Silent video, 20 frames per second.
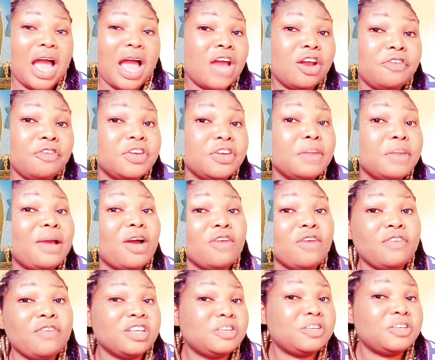I'm not feeling buy
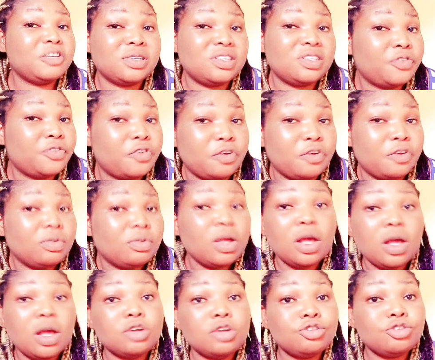over expensive cream.
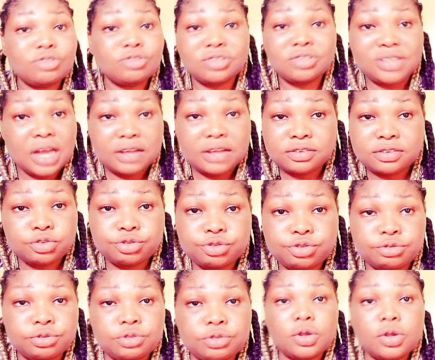That's the
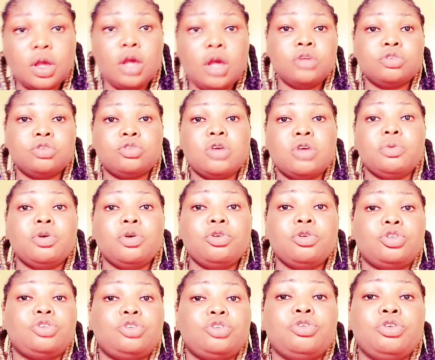truth. So I'm going to
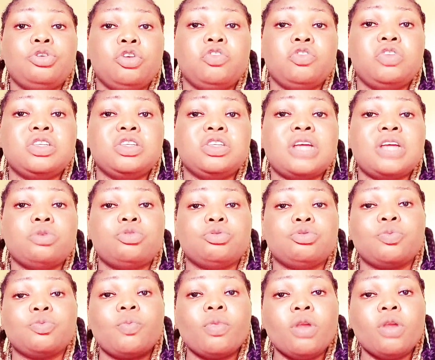show you lovelies how
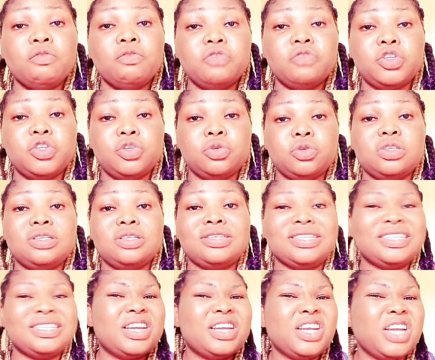to reduce it
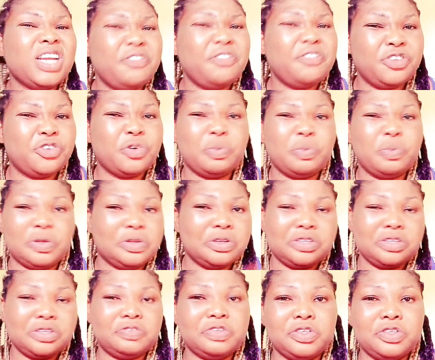in another video, but not
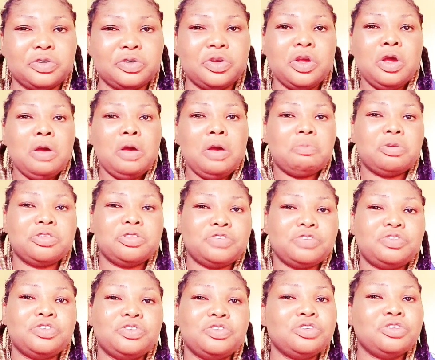this video. But this
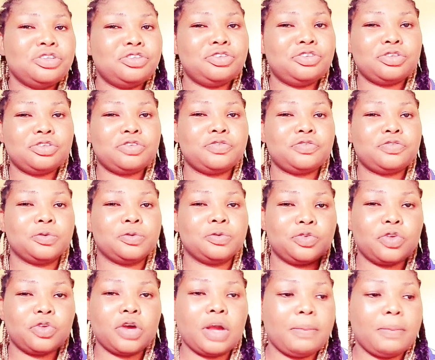video is just for
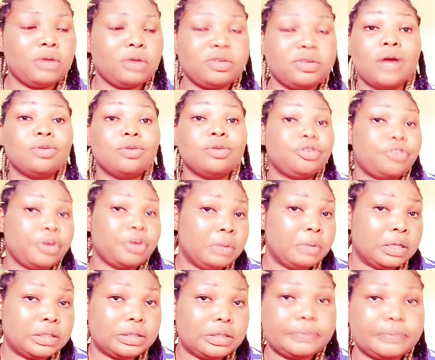talk about how the cream
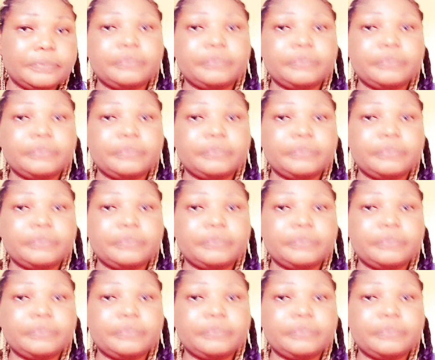is.